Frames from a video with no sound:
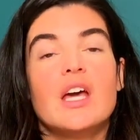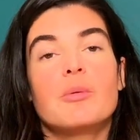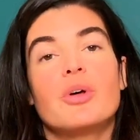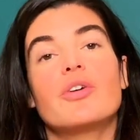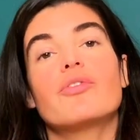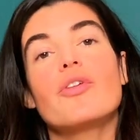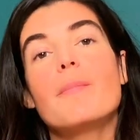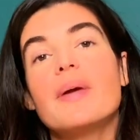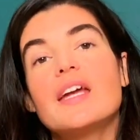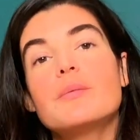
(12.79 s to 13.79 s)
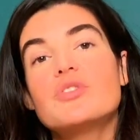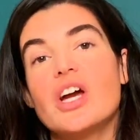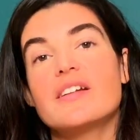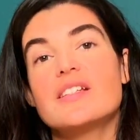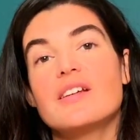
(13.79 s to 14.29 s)
but for the main
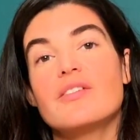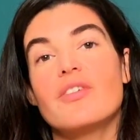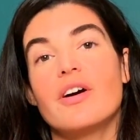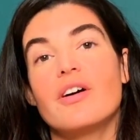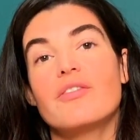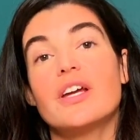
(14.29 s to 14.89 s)
objective of